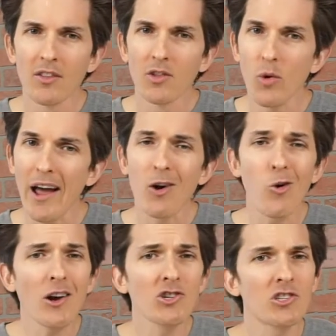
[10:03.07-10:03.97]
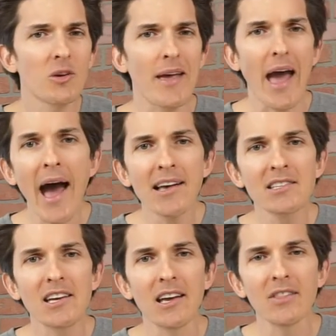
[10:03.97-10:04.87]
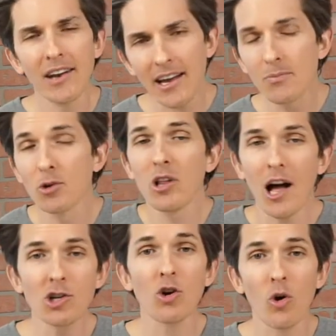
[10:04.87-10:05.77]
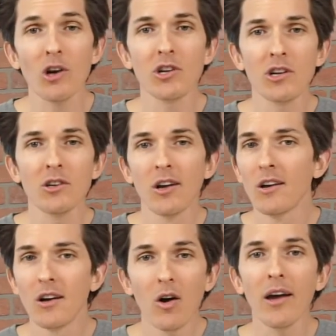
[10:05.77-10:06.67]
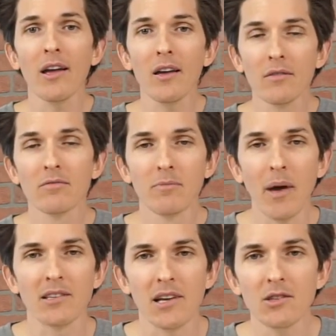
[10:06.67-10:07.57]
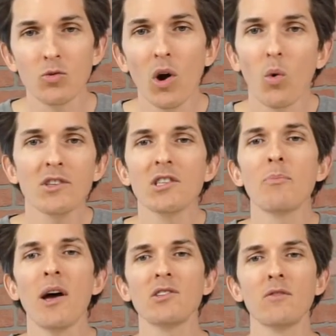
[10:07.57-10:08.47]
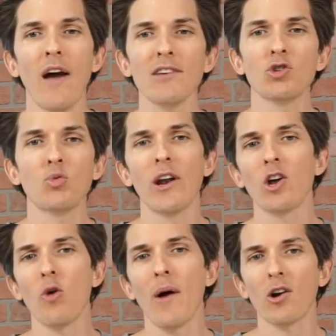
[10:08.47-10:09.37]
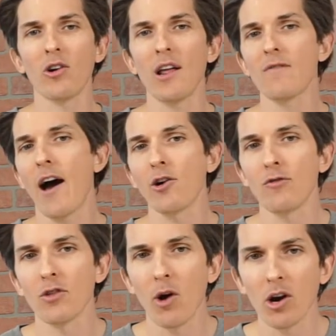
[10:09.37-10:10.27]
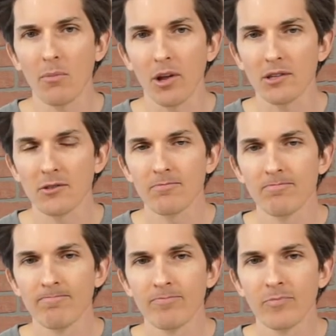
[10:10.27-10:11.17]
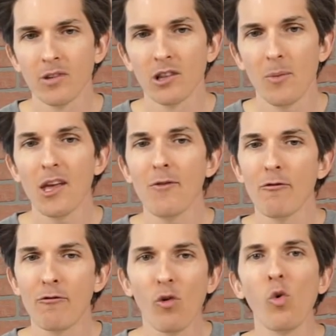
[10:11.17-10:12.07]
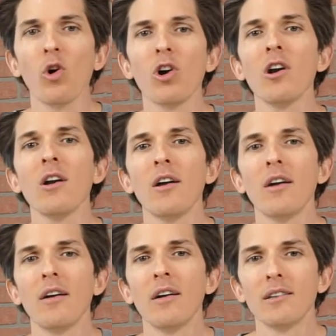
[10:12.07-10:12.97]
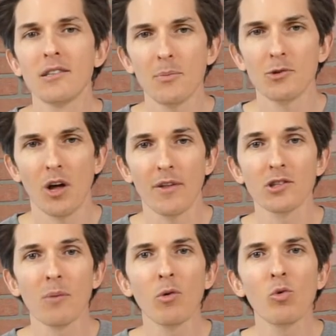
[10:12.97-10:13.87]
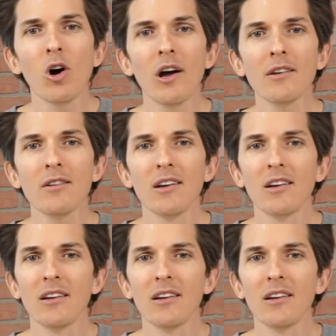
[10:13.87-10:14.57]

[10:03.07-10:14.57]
the right question to be asking, the next most logical question is, okay, makes sense. What's the best and fastest way to go about creating value for the marketplace? Let me give you 4 tips on this. Number 1,